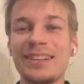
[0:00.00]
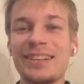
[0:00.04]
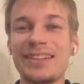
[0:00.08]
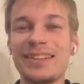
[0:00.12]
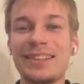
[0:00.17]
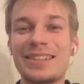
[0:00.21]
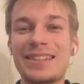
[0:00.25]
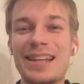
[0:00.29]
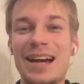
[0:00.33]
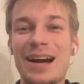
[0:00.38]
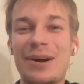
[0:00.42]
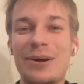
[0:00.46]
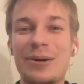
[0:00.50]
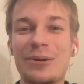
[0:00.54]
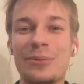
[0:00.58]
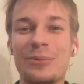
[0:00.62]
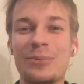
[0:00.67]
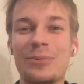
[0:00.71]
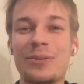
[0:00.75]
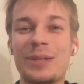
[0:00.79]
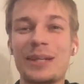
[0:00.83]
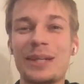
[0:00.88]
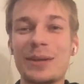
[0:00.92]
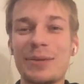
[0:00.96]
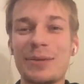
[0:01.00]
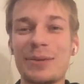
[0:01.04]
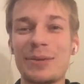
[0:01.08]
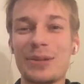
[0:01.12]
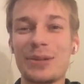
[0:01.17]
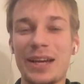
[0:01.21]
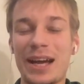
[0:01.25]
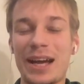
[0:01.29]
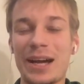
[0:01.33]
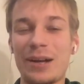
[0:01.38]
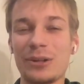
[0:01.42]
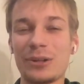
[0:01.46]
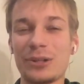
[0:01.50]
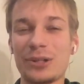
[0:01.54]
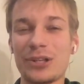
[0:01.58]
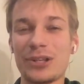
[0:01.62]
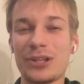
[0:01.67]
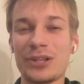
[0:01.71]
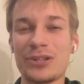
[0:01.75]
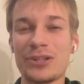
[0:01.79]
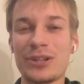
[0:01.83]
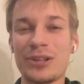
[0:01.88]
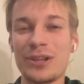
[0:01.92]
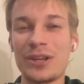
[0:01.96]
Now, given the
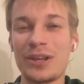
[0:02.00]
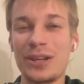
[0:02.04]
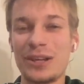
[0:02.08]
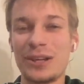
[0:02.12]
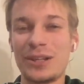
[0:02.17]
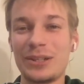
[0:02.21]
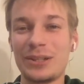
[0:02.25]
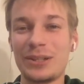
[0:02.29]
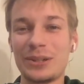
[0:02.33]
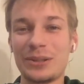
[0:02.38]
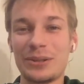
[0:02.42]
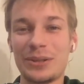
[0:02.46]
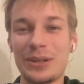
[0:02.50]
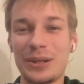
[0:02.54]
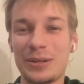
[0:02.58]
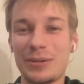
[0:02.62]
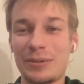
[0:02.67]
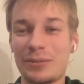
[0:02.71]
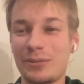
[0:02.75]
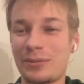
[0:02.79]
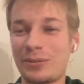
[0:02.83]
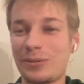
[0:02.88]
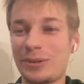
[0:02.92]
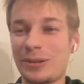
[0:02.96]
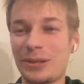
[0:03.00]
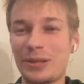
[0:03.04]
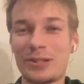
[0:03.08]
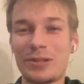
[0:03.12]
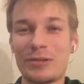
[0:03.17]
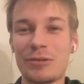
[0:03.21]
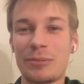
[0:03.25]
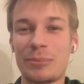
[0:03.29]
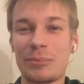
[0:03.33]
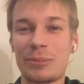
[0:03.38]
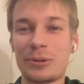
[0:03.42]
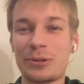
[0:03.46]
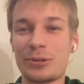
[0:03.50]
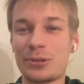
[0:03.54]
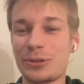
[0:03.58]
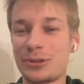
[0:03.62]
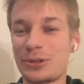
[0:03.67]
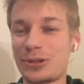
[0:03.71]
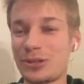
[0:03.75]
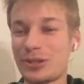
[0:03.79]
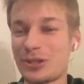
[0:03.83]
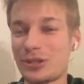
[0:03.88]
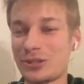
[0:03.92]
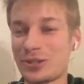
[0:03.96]
holidays, you'll have lots of
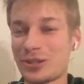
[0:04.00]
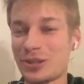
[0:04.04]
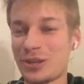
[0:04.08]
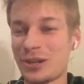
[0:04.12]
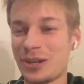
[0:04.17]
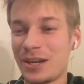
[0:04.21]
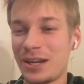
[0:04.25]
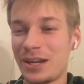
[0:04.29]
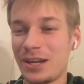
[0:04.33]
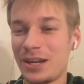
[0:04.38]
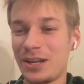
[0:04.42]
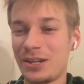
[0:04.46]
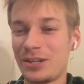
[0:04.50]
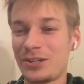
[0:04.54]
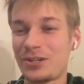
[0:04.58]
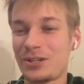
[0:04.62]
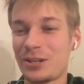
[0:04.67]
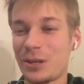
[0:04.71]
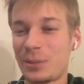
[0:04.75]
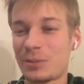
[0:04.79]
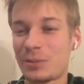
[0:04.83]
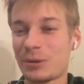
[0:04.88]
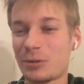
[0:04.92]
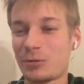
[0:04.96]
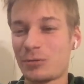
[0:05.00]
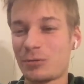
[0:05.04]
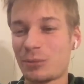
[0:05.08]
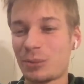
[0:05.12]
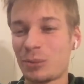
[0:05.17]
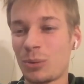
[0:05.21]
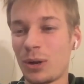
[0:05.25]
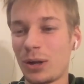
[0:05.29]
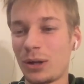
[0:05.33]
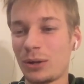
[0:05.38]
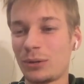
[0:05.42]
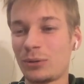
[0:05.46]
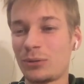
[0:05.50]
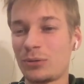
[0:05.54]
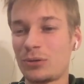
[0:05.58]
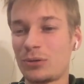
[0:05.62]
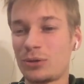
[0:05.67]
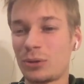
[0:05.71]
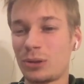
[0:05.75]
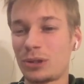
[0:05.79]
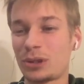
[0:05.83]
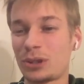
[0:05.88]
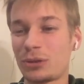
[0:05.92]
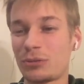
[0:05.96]
opportunities in terms of, well,
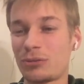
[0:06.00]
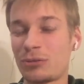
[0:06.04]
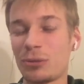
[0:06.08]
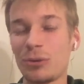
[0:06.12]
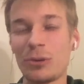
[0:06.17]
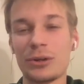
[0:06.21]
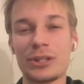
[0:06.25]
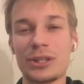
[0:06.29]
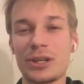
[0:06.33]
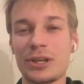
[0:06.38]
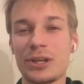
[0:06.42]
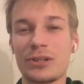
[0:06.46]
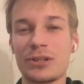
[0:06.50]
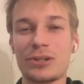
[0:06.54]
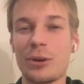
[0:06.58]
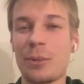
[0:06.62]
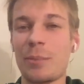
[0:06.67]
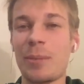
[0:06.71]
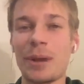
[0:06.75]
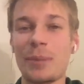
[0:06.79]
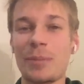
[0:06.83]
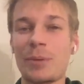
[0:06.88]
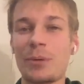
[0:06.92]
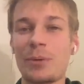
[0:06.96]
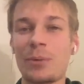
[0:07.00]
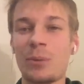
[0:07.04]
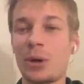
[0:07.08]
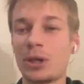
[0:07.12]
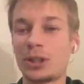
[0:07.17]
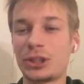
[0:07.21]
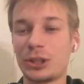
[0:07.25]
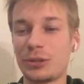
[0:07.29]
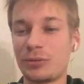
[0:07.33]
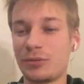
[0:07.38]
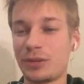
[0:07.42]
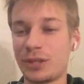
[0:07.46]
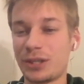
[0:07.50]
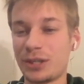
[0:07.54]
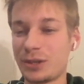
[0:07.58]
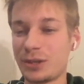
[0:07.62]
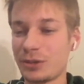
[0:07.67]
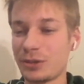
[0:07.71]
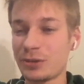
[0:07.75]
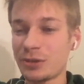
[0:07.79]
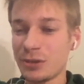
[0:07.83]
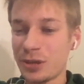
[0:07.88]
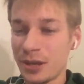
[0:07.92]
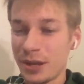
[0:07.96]
searching through ODS or maybe watching
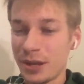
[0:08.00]
videos.